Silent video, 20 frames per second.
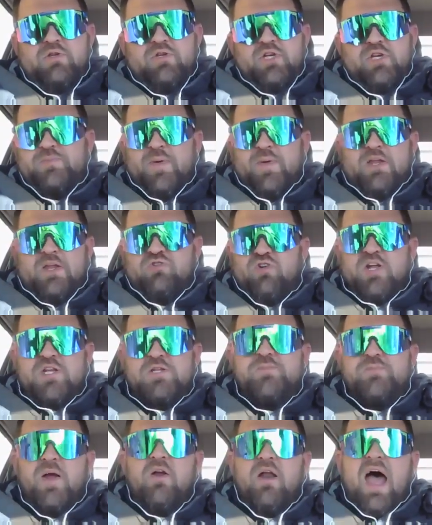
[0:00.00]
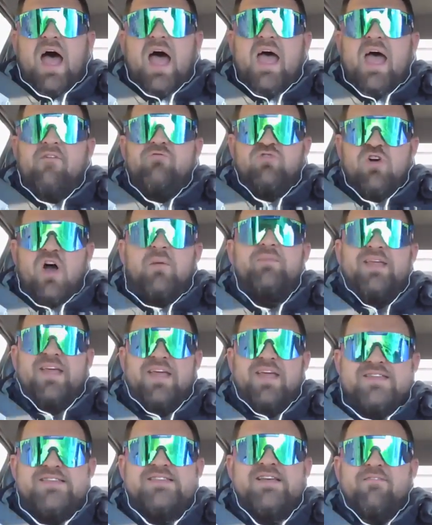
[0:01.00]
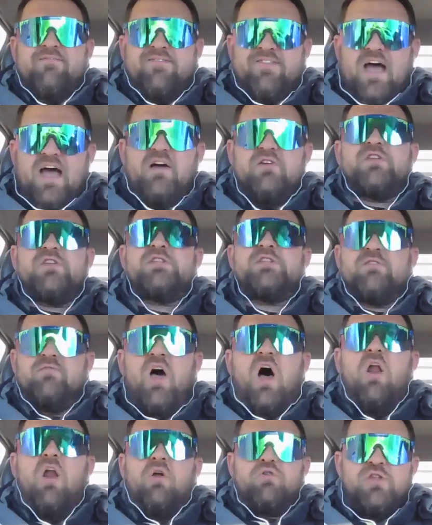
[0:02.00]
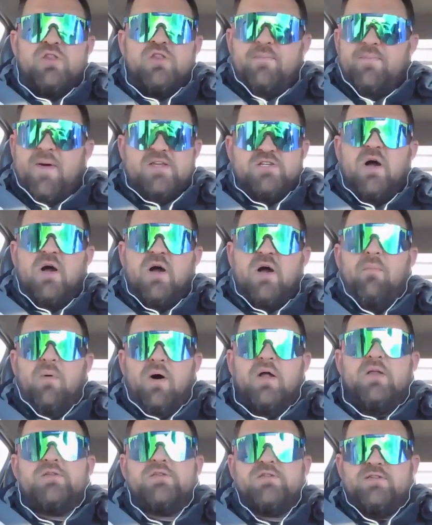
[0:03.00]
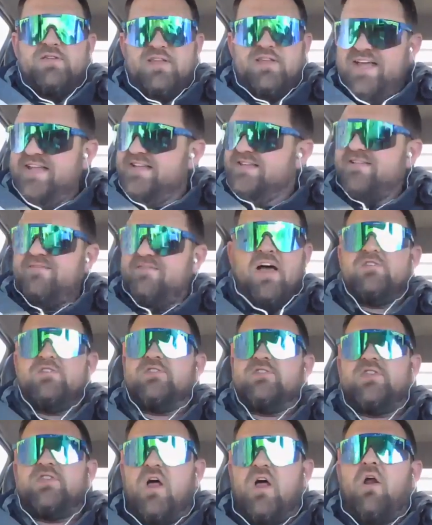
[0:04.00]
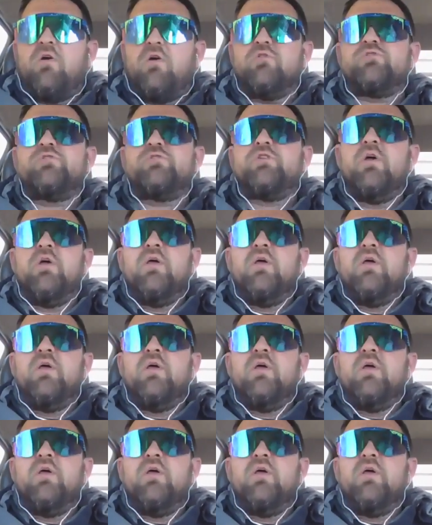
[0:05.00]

Just being transparent, I have dropped tens of thousands of dollars in the past couple months, tens of thousands of dollars.